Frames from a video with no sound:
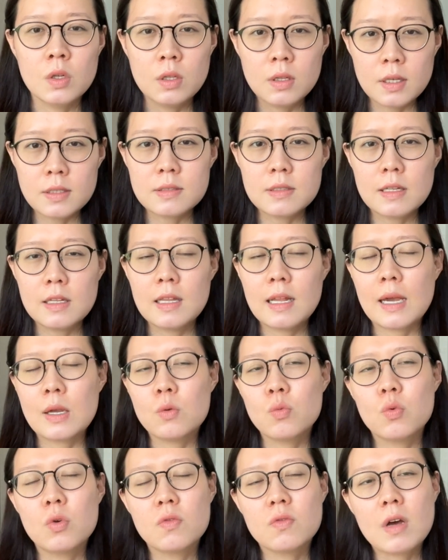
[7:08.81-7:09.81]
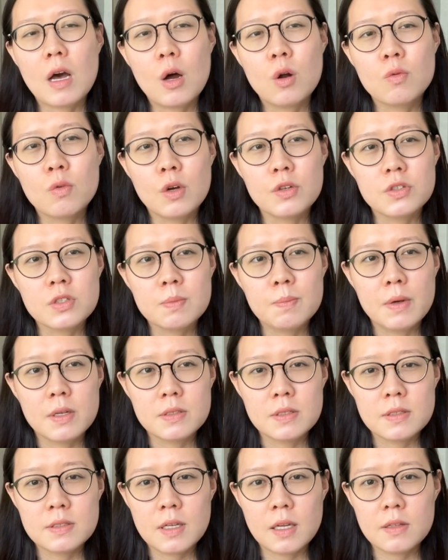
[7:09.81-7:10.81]
That's in line with Carl Rogers'
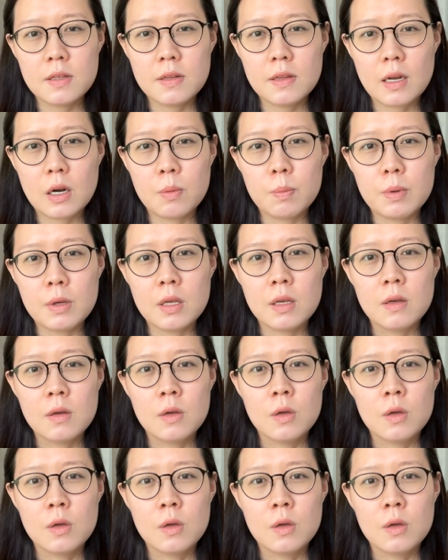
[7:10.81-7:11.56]
person-centered therapy.